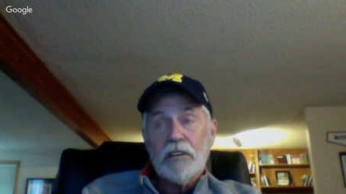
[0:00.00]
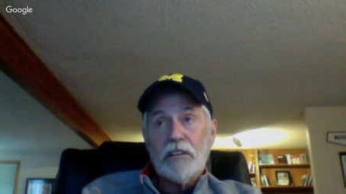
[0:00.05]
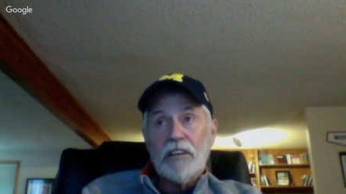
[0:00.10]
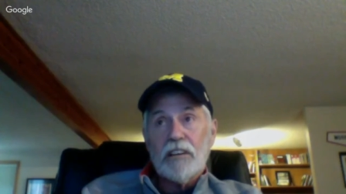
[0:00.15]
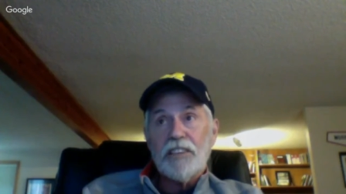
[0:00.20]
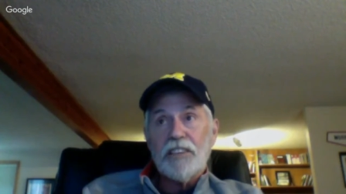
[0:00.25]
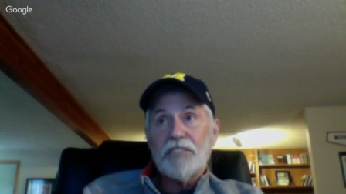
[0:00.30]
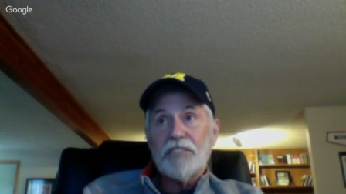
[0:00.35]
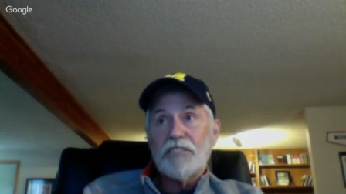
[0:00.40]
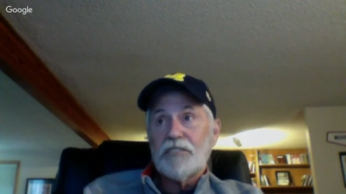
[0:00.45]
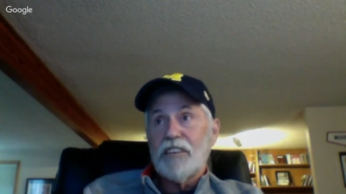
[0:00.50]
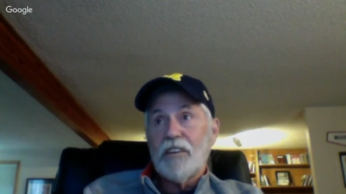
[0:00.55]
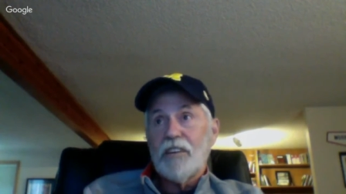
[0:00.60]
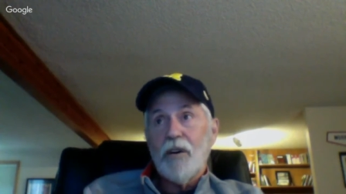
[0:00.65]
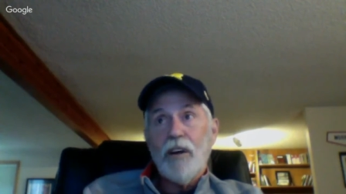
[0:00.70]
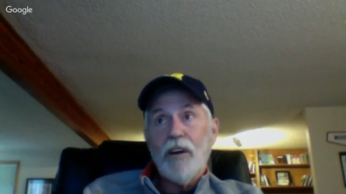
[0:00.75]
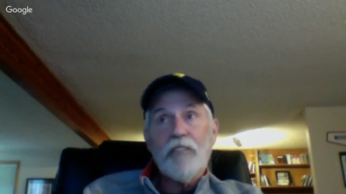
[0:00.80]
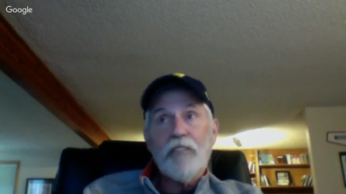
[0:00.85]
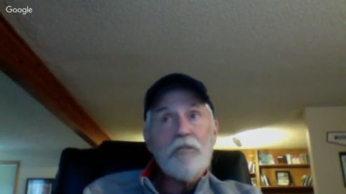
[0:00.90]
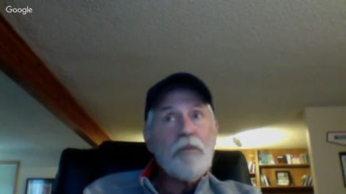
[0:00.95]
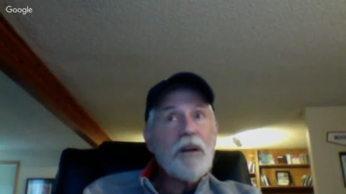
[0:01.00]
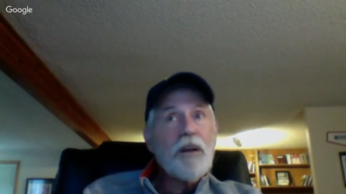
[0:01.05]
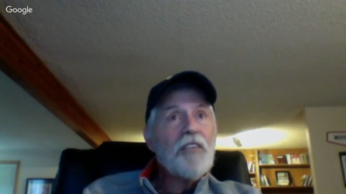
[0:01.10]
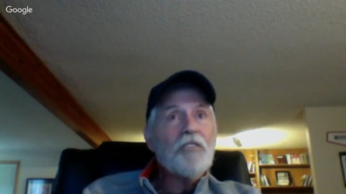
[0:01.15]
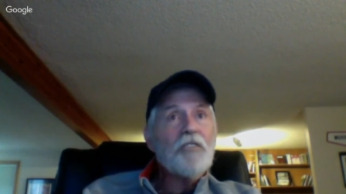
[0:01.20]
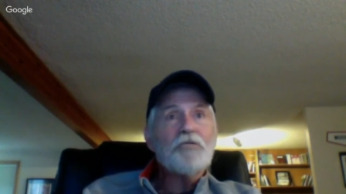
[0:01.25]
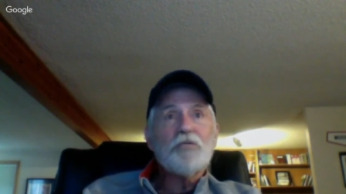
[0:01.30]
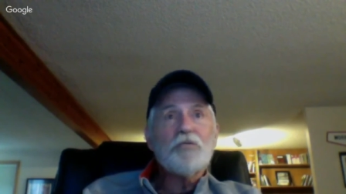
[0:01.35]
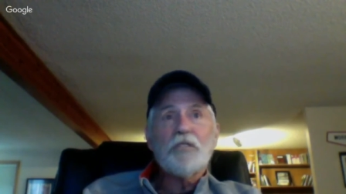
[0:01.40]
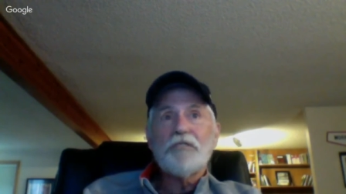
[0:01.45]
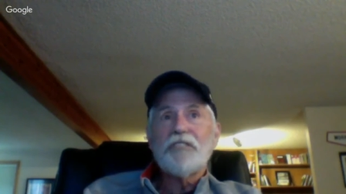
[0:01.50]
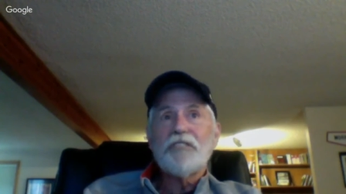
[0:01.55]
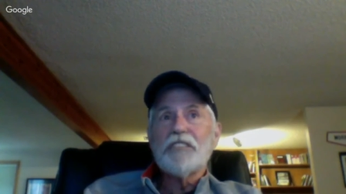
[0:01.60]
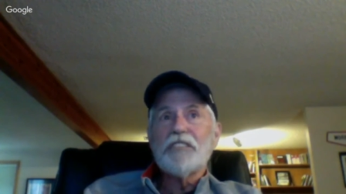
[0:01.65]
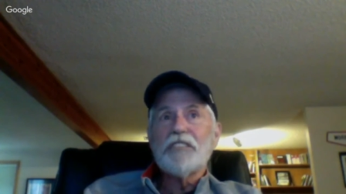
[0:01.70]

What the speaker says: Because, you know, everybody knows what it feels